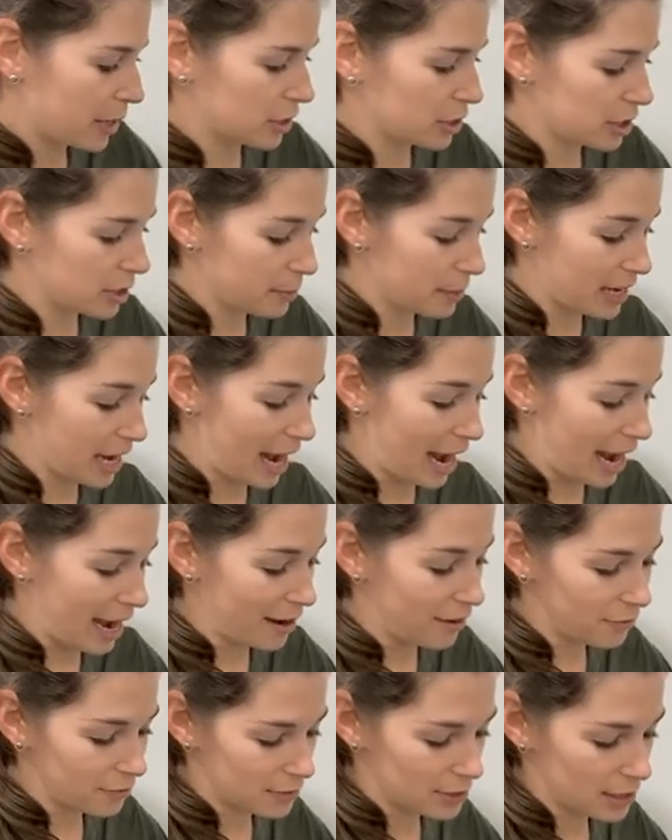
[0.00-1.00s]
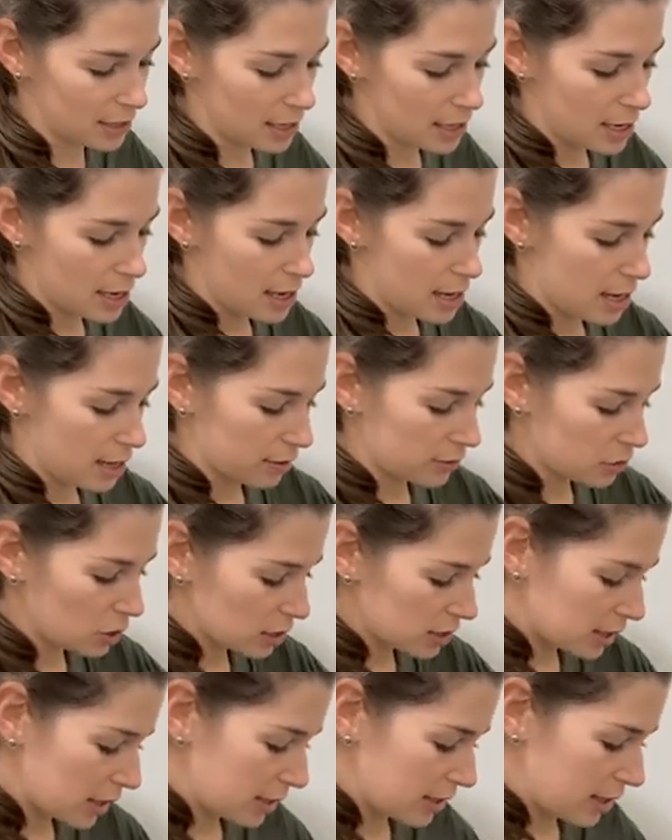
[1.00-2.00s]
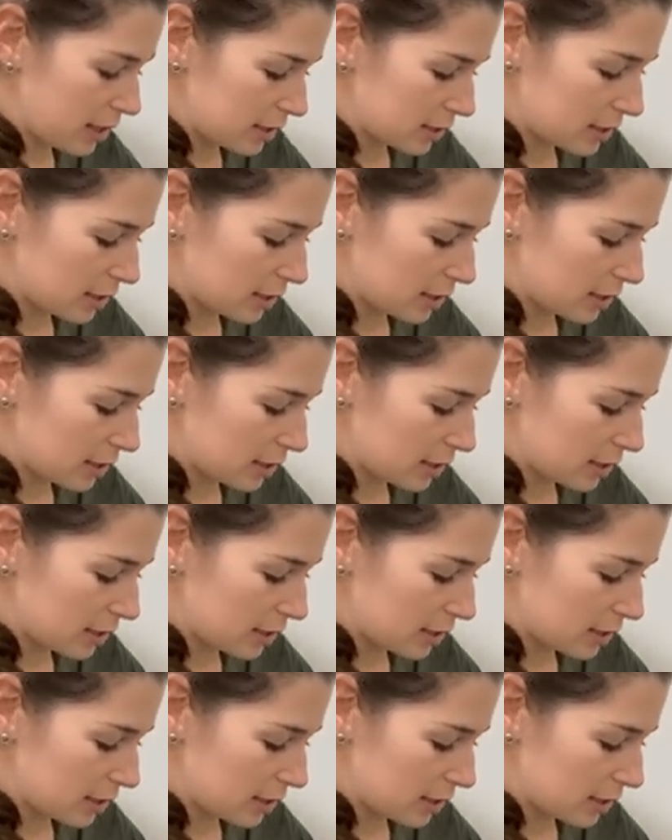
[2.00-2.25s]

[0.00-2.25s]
to be halved, just like this,